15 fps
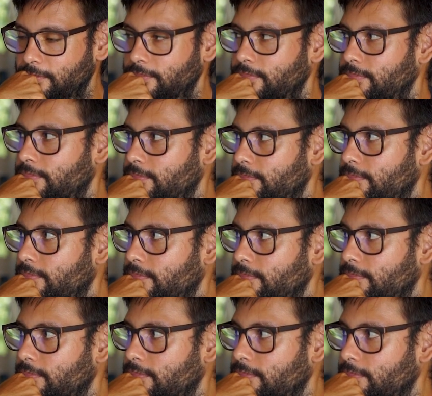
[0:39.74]

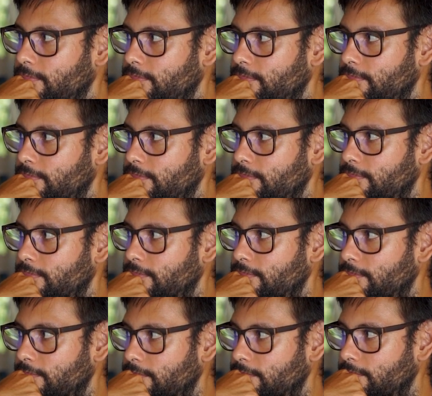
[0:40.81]

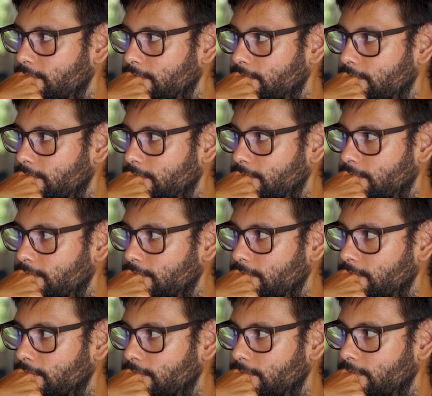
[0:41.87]

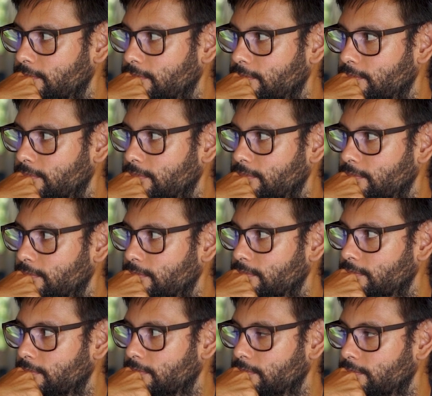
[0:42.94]

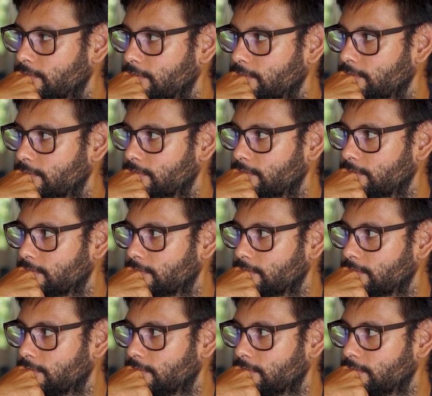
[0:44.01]
No words are spoken by the person on screen.